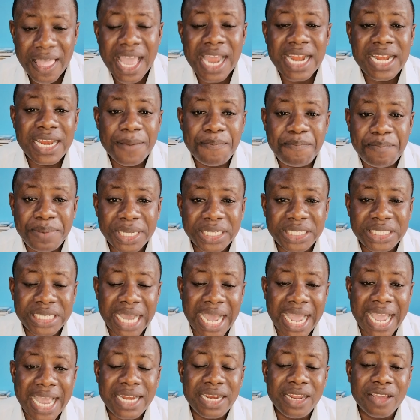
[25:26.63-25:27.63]
Any
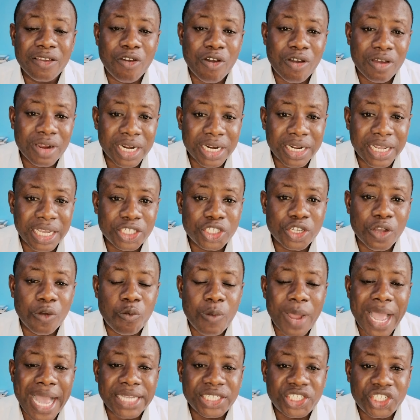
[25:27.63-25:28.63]
preacher, any
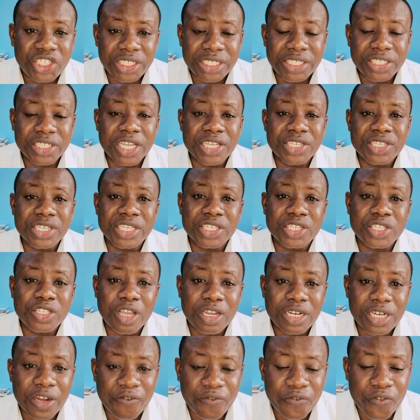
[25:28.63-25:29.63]
congregation where Jesus
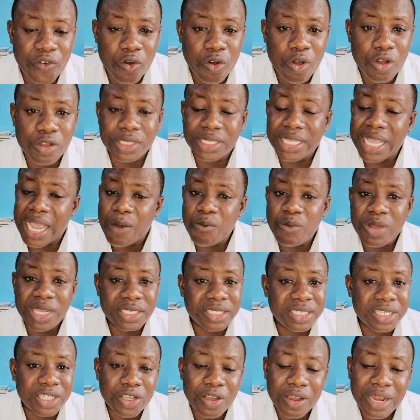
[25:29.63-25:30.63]
is not the focus, they are
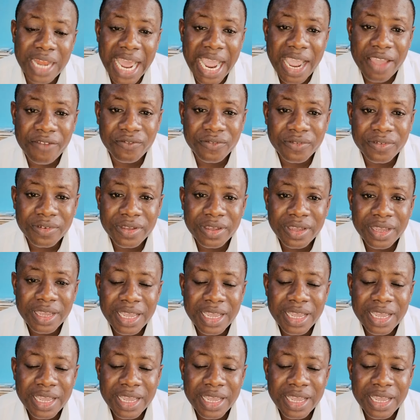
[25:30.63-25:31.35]
wasting your life.